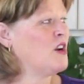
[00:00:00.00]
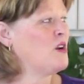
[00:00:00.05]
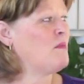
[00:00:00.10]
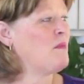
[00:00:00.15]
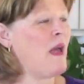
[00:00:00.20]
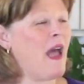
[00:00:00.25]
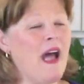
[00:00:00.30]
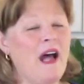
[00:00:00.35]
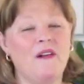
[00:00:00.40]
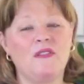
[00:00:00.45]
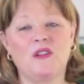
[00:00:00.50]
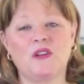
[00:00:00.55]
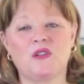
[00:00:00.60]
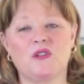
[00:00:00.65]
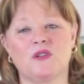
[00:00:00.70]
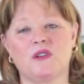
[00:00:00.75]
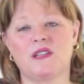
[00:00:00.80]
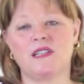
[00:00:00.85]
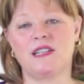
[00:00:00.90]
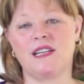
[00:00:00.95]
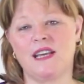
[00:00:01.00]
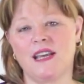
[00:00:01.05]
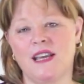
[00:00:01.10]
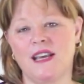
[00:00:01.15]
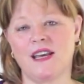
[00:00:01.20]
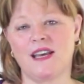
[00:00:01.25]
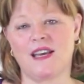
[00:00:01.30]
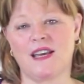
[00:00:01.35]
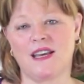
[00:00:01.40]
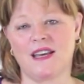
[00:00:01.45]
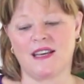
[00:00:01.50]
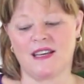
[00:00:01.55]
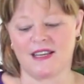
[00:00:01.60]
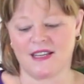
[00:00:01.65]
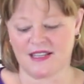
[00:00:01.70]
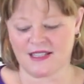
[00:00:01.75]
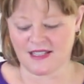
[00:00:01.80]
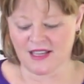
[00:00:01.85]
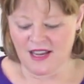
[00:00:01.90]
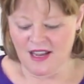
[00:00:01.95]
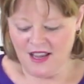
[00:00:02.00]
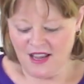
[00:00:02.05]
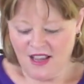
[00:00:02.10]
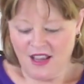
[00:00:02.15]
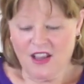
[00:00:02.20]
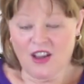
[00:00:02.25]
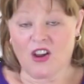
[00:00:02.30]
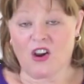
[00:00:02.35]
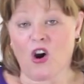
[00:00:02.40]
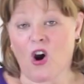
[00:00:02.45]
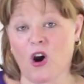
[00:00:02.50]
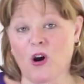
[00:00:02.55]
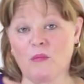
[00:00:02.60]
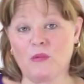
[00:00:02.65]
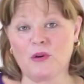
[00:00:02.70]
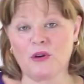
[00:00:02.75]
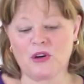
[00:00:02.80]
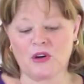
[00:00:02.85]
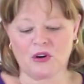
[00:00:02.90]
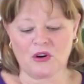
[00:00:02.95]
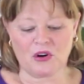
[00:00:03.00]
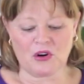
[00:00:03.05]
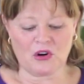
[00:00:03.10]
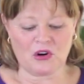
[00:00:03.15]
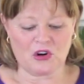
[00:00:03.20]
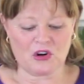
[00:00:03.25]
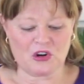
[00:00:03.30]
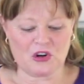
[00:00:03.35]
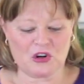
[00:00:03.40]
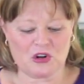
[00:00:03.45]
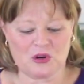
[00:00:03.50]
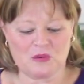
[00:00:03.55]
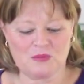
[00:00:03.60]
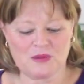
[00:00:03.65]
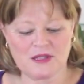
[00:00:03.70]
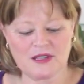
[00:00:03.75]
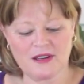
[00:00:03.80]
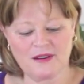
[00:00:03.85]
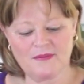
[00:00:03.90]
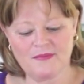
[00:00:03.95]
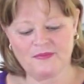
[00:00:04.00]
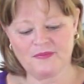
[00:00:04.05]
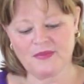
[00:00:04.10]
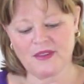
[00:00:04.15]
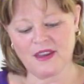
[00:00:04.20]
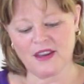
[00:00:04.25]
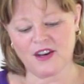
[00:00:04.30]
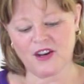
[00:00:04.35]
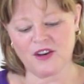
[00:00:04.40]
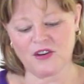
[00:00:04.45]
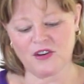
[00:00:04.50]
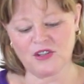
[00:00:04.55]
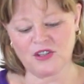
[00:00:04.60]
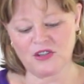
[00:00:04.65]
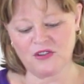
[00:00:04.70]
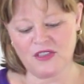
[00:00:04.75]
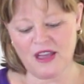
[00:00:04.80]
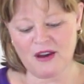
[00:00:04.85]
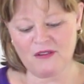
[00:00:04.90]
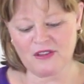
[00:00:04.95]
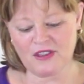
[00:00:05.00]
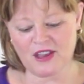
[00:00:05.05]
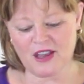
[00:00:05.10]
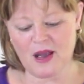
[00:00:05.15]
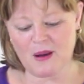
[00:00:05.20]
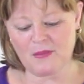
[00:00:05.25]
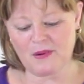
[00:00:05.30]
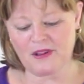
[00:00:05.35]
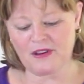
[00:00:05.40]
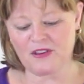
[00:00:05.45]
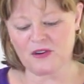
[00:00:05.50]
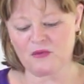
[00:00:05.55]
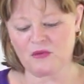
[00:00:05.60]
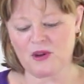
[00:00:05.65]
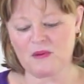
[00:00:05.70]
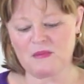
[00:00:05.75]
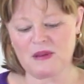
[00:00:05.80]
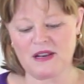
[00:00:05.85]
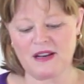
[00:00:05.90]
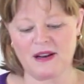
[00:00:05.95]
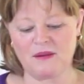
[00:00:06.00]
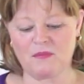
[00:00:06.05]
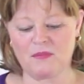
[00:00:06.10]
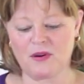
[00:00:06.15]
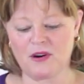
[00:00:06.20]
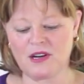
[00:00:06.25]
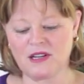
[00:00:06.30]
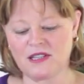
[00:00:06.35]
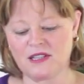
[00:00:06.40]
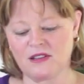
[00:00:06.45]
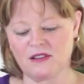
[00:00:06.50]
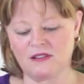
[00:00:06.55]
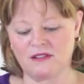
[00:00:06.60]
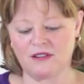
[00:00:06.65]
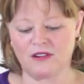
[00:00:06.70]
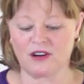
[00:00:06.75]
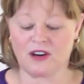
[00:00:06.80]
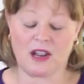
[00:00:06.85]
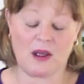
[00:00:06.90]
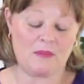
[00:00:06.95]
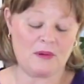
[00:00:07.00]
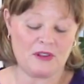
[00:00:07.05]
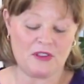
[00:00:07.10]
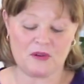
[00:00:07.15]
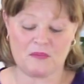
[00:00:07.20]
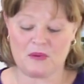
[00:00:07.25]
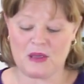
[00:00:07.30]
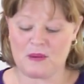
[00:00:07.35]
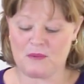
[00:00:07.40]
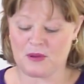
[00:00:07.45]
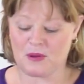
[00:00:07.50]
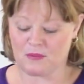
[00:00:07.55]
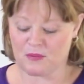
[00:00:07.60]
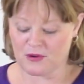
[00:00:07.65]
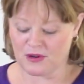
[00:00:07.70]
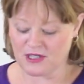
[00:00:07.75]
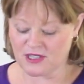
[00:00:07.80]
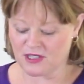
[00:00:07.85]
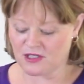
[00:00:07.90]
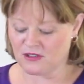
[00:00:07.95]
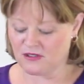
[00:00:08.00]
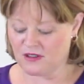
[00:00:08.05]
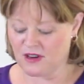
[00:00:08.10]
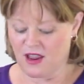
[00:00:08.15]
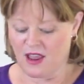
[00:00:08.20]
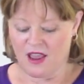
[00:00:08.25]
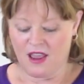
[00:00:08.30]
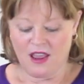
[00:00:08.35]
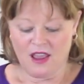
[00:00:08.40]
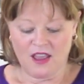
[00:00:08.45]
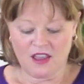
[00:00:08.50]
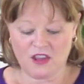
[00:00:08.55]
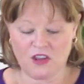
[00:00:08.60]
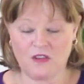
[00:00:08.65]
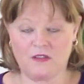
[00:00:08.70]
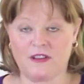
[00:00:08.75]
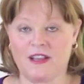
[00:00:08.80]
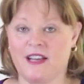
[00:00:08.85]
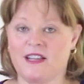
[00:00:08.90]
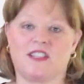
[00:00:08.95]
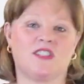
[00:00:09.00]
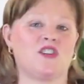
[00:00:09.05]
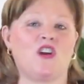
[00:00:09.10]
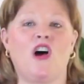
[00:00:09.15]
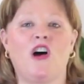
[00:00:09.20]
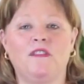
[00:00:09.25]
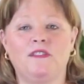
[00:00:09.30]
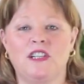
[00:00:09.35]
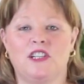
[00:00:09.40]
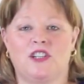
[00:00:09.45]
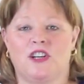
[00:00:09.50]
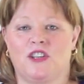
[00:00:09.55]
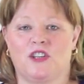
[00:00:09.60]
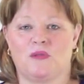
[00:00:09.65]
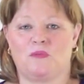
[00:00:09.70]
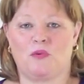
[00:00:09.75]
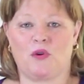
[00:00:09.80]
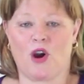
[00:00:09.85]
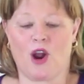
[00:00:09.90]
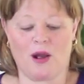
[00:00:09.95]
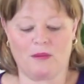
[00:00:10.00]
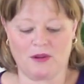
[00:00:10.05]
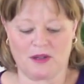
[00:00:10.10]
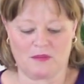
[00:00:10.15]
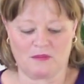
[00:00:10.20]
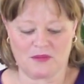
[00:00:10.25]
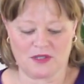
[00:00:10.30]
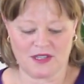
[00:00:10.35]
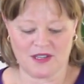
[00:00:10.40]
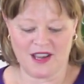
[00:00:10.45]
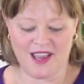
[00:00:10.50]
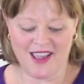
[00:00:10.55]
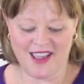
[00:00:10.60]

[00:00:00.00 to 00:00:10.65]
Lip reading: pound the tortillas, garble your herbs. You do that with a couple other women and pretty soon, or a couple other people, and pretty soon you've solved each other's problems.